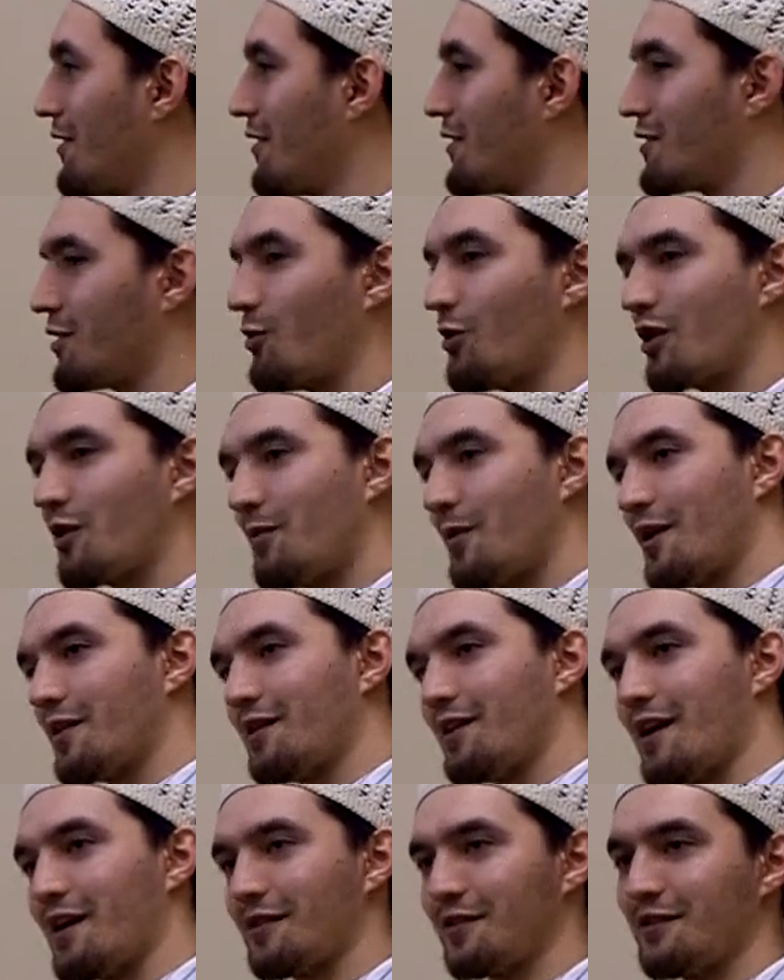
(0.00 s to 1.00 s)
He said, What about
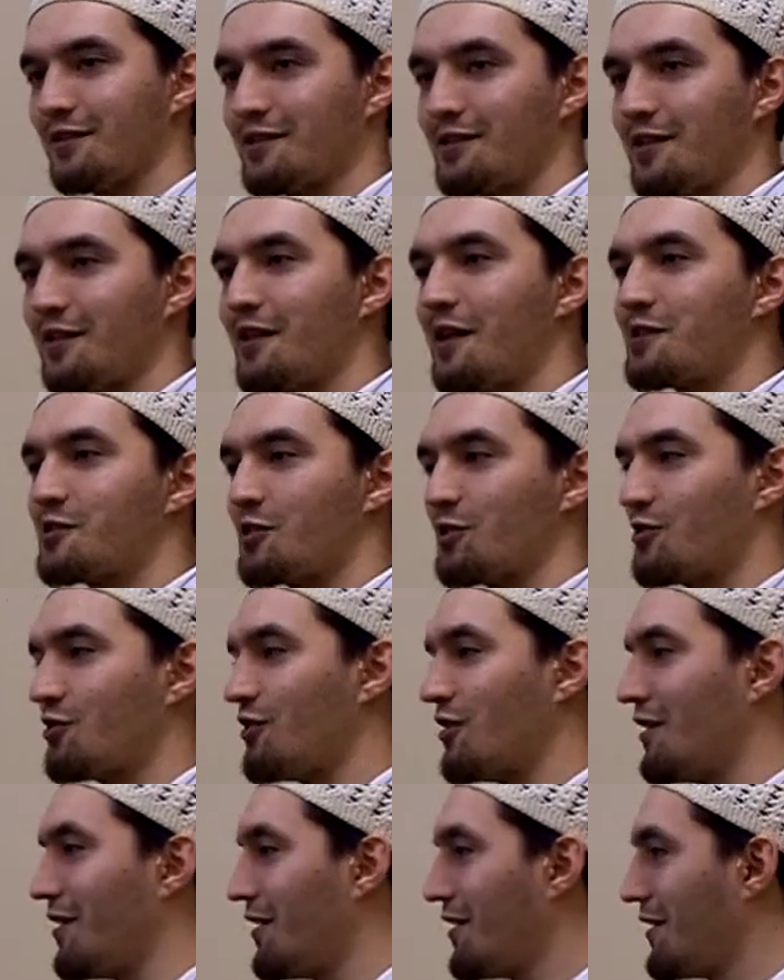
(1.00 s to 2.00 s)
that? He said, That's a
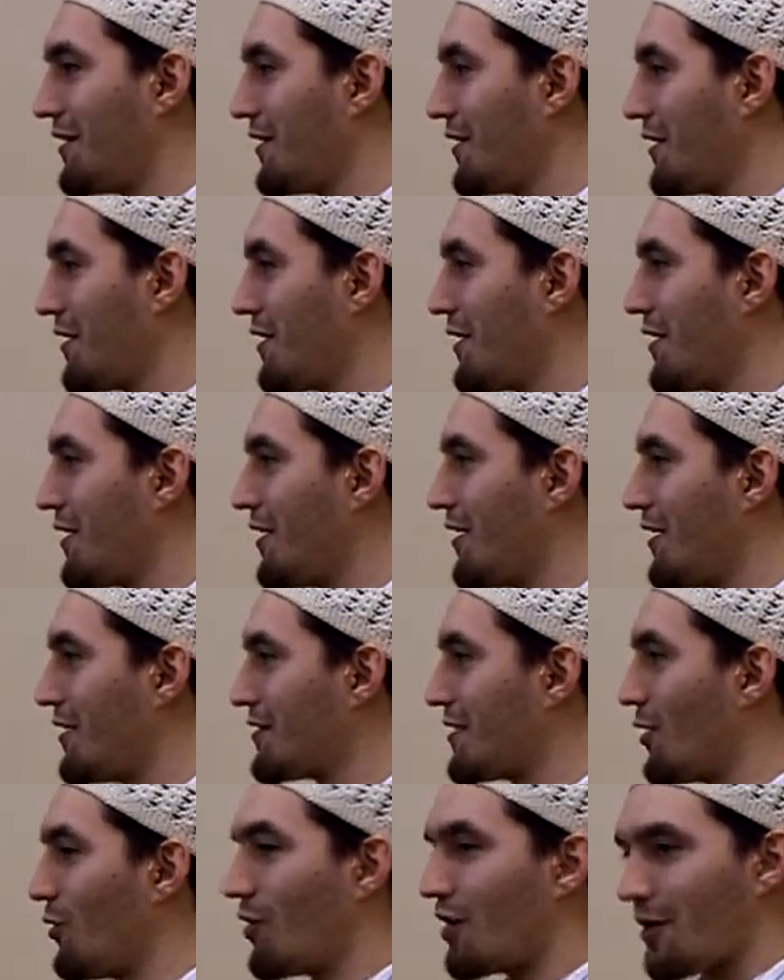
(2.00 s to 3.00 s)
tree. He
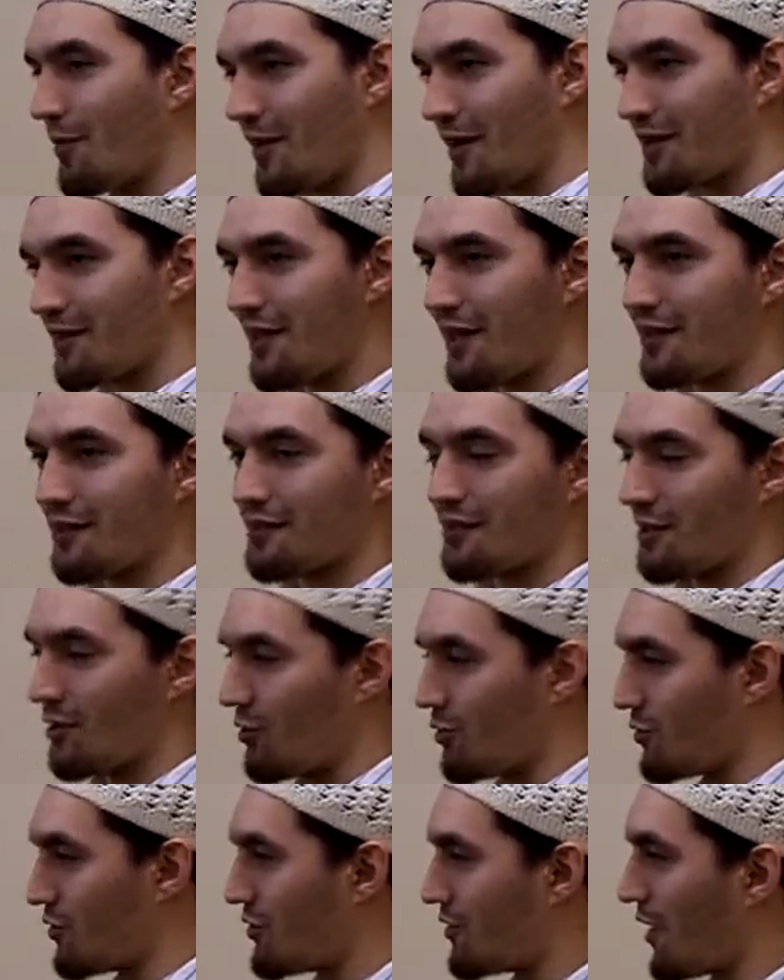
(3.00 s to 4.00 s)
said, What about that? He said,
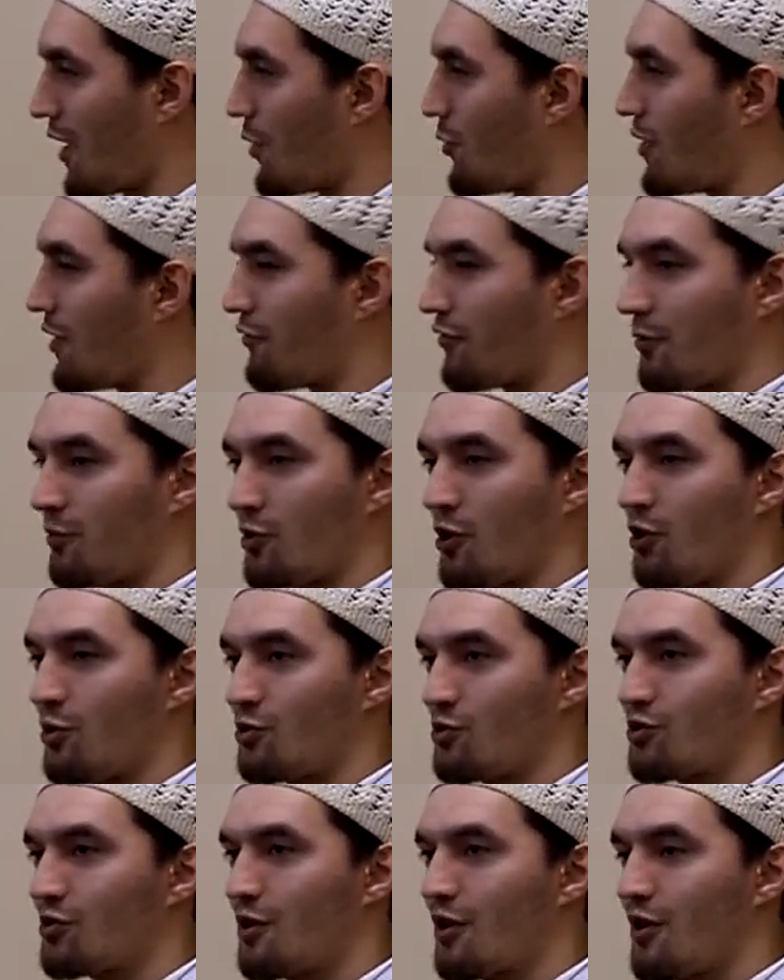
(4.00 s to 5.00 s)
Oh, stay away from
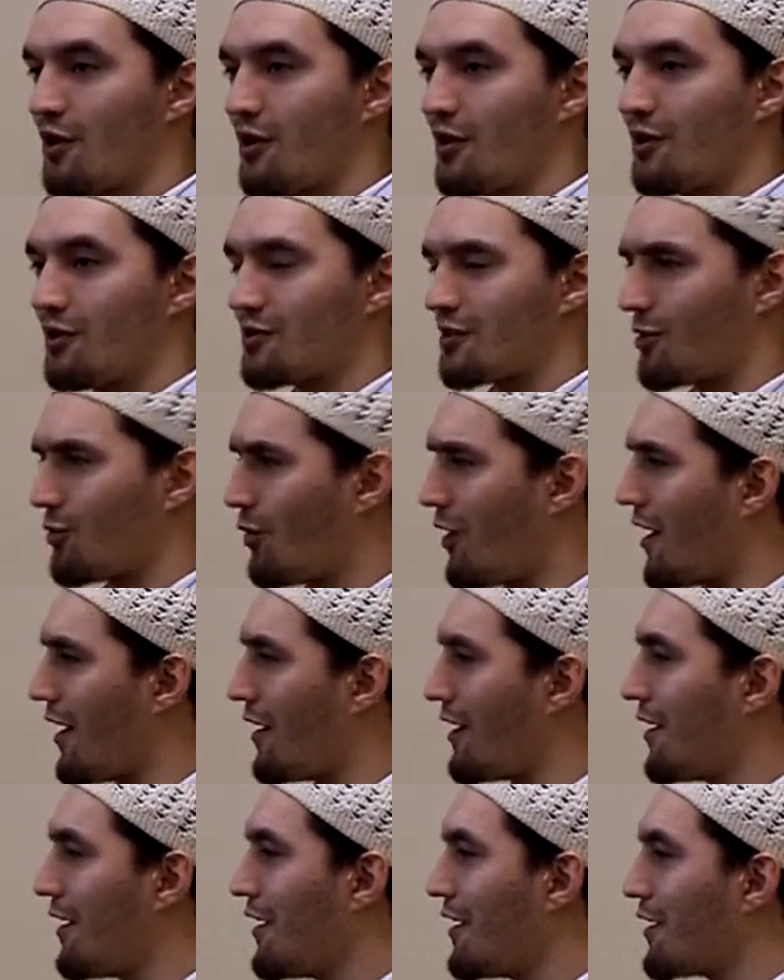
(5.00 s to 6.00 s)
those. He said,
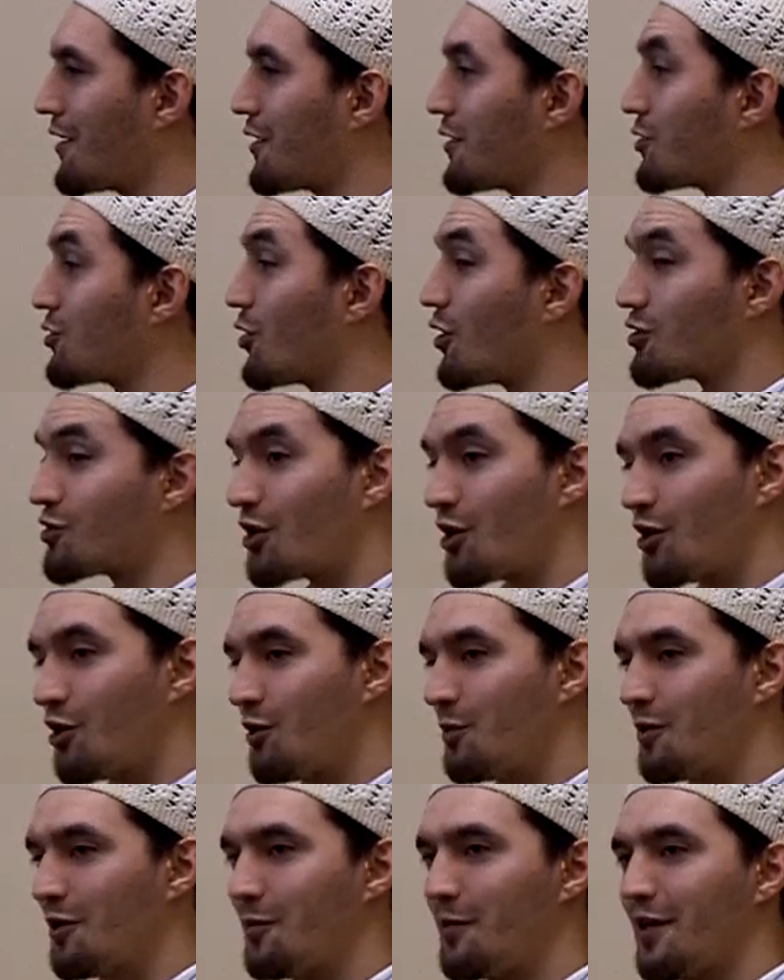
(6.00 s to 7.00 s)
Why? Because those are
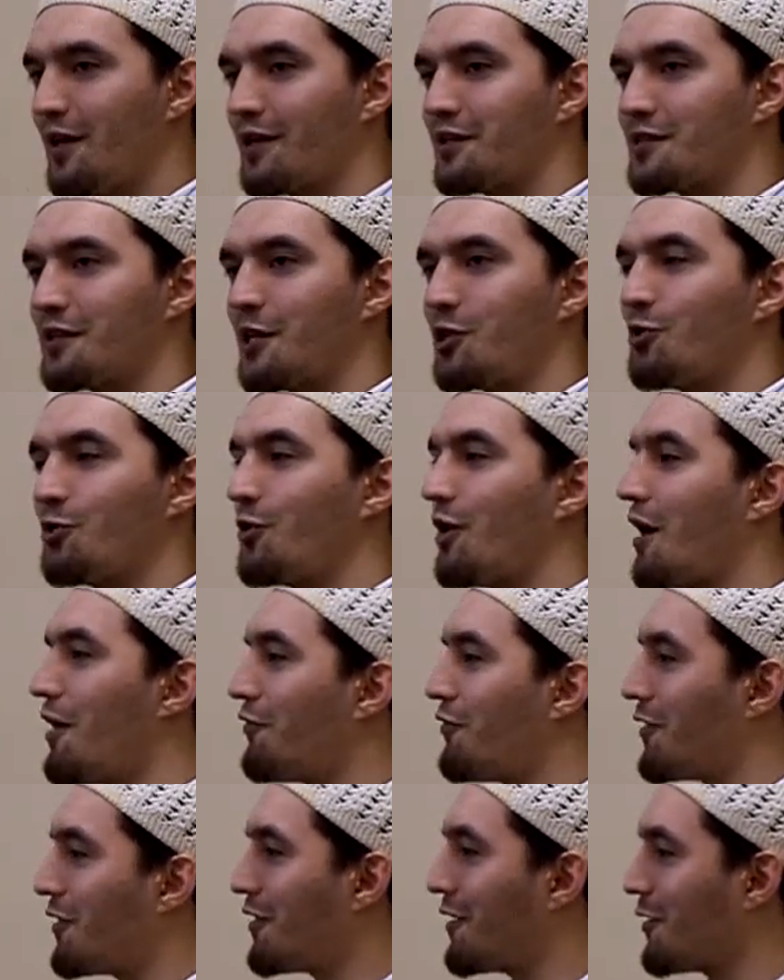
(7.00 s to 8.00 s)
human beings. They do
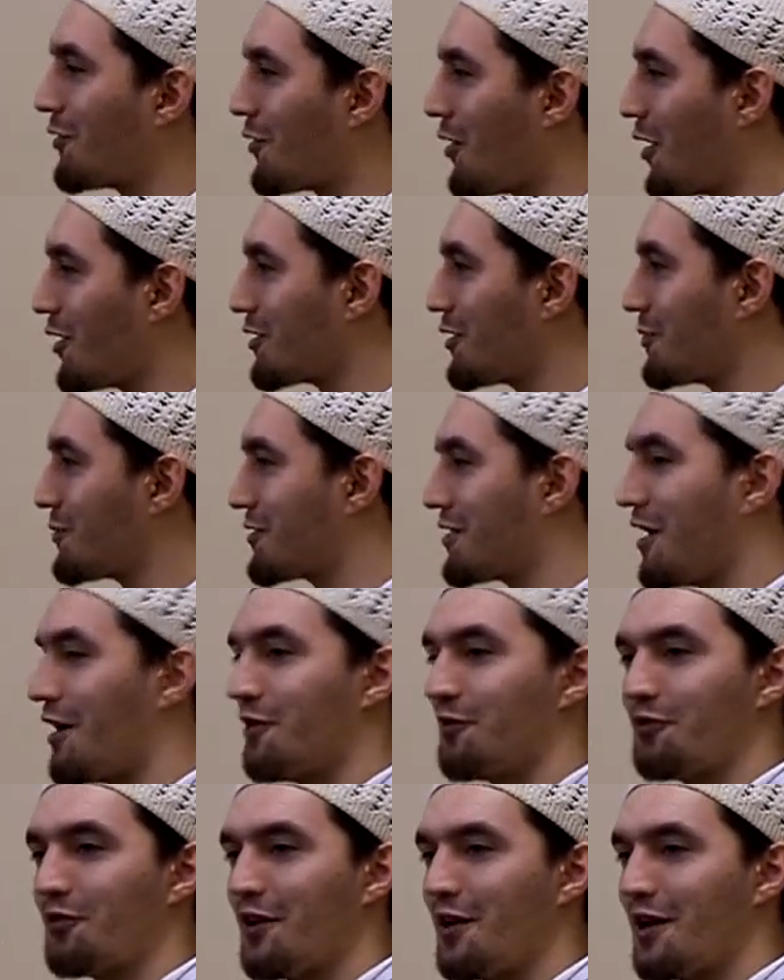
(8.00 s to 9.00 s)
everything wrong
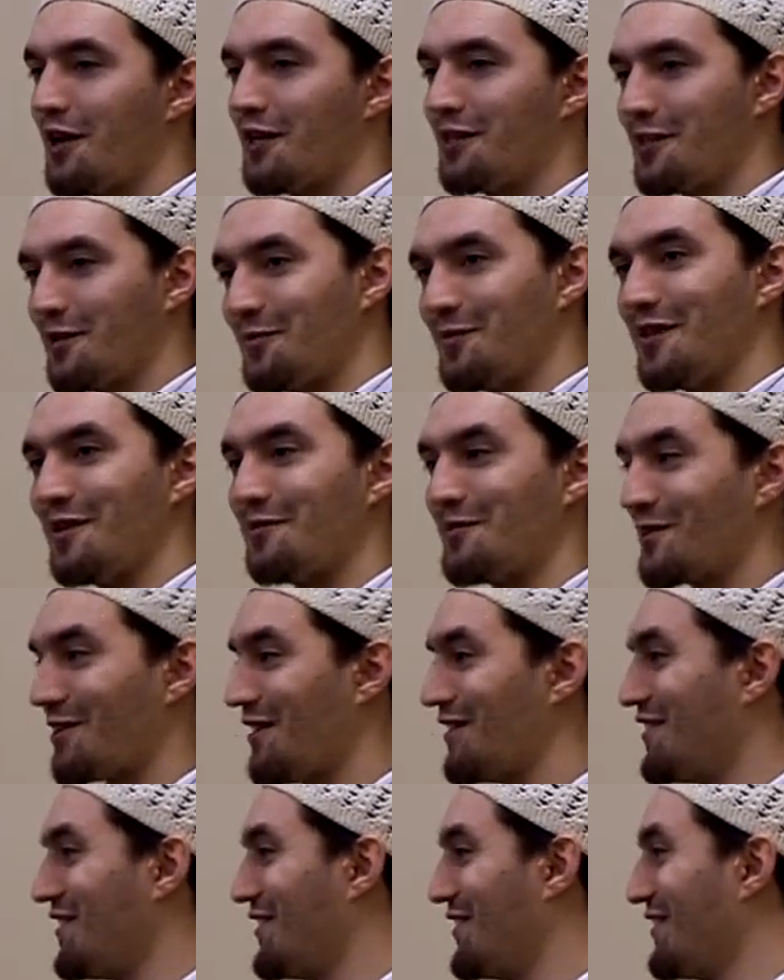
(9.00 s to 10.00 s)
themselves and they blame it
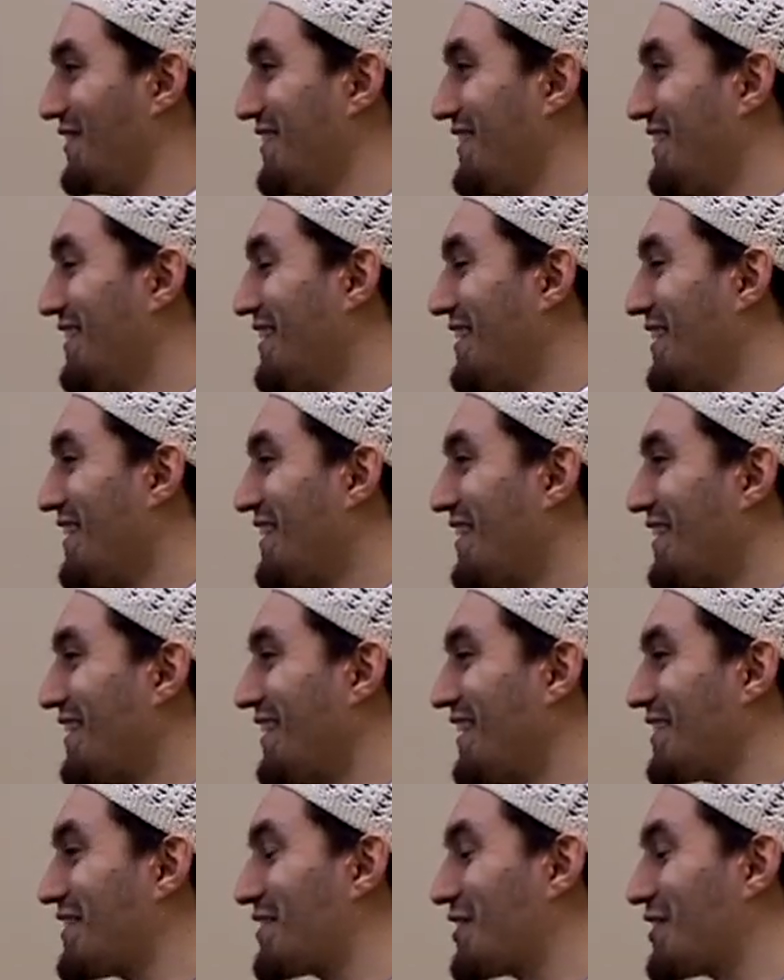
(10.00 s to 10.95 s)
on you. Right?